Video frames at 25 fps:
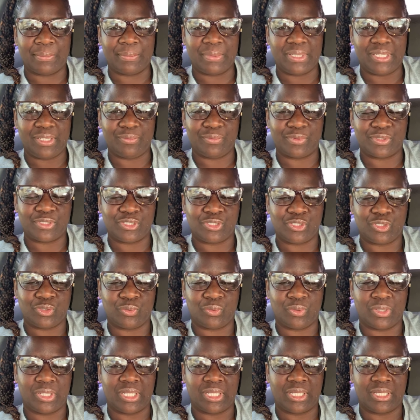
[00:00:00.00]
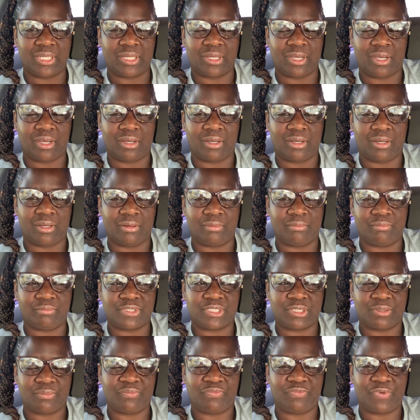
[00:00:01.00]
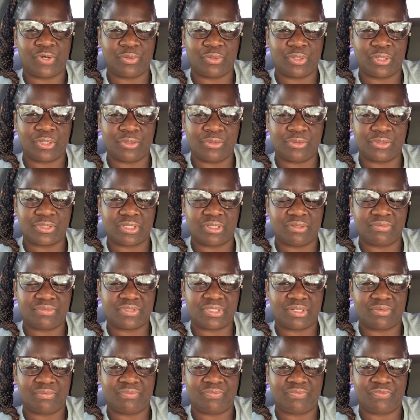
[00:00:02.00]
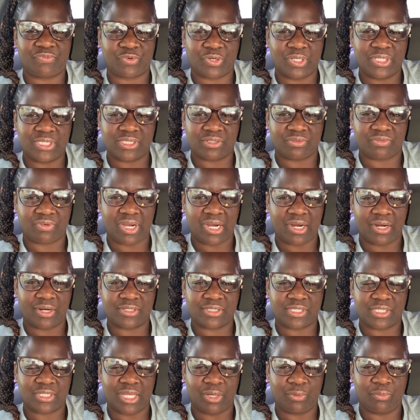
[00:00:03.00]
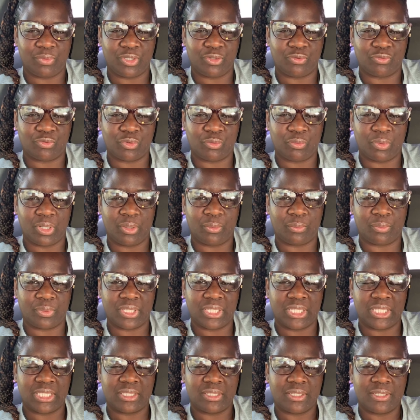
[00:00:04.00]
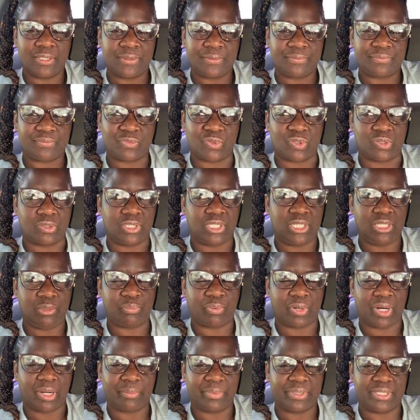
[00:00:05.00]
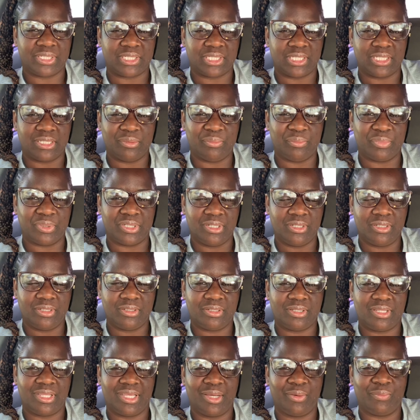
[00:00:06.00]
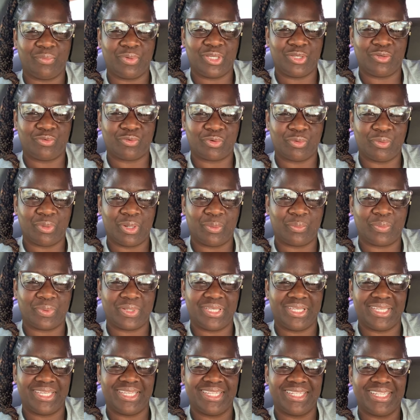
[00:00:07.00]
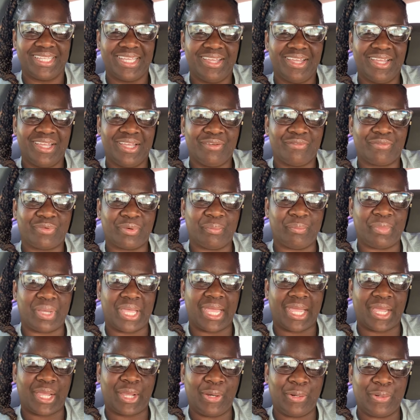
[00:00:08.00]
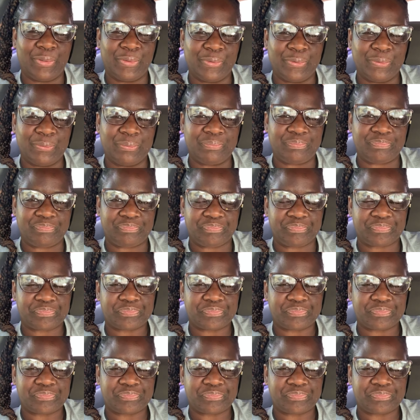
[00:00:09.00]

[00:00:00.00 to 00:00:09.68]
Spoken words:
He was doing some photos of some friends of ours that we grew up with. Well, he probably didn't, but that we grew up with from back home.